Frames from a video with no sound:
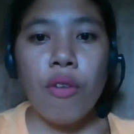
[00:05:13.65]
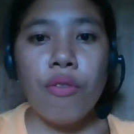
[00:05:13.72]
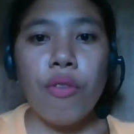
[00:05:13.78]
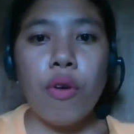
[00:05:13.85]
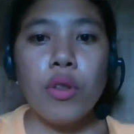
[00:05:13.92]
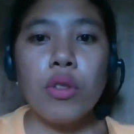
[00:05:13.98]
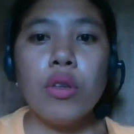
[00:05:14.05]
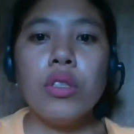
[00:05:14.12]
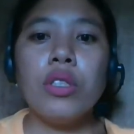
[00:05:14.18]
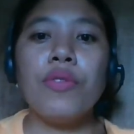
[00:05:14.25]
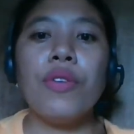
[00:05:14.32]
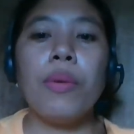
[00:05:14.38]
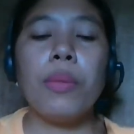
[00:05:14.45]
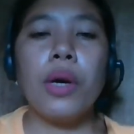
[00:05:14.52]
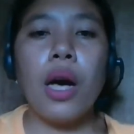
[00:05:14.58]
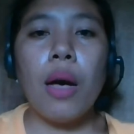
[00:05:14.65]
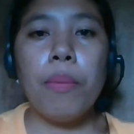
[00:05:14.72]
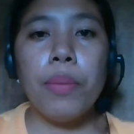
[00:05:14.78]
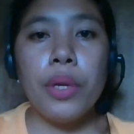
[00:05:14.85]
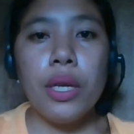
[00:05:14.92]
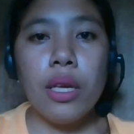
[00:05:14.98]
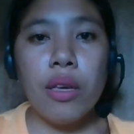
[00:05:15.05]
photos from
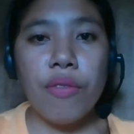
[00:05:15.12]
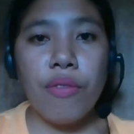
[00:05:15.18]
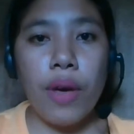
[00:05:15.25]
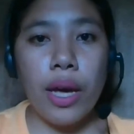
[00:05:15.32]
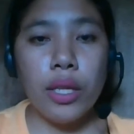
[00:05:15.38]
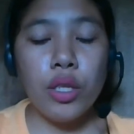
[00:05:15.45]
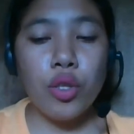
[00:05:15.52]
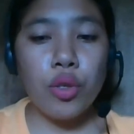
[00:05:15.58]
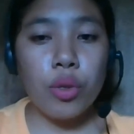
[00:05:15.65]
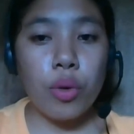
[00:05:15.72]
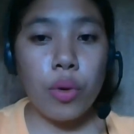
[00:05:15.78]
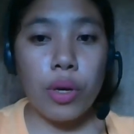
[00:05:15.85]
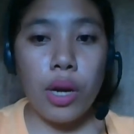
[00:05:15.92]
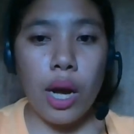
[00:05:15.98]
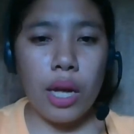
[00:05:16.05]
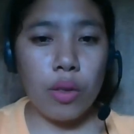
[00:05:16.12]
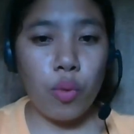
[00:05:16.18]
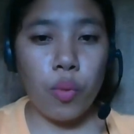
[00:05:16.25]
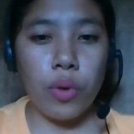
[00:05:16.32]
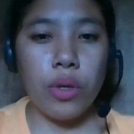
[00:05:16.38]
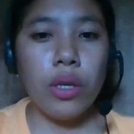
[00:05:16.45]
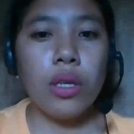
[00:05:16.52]
company events or at
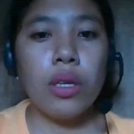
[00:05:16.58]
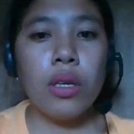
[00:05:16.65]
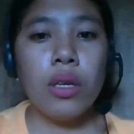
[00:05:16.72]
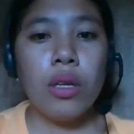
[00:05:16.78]
work,